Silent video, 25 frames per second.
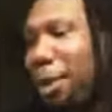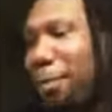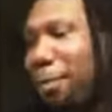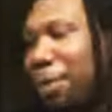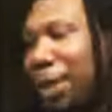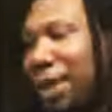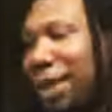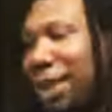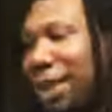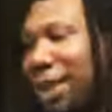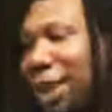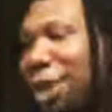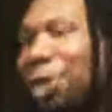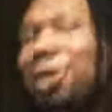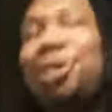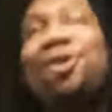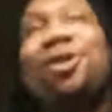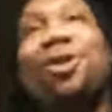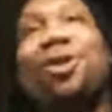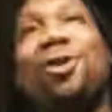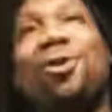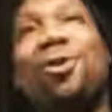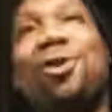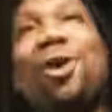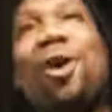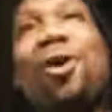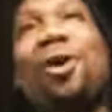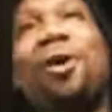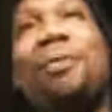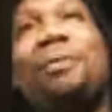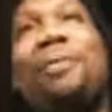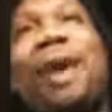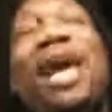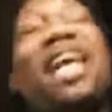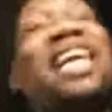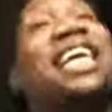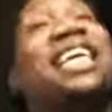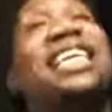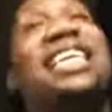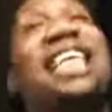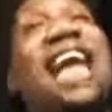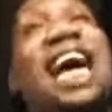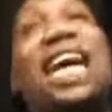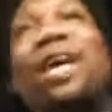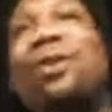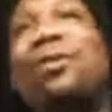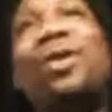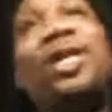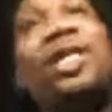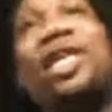But children who go to bed at
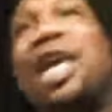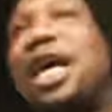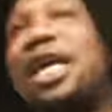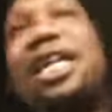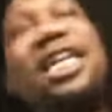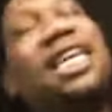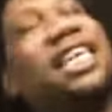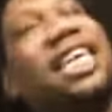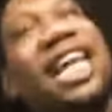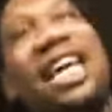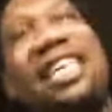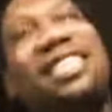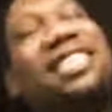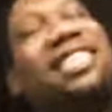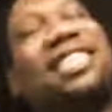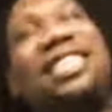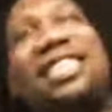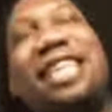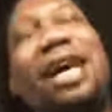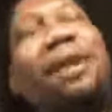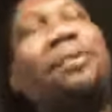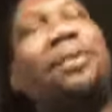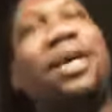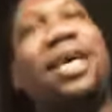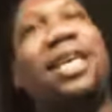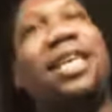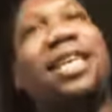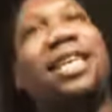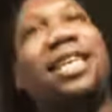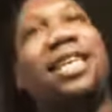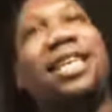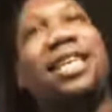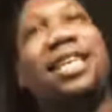night with nothing in their stomach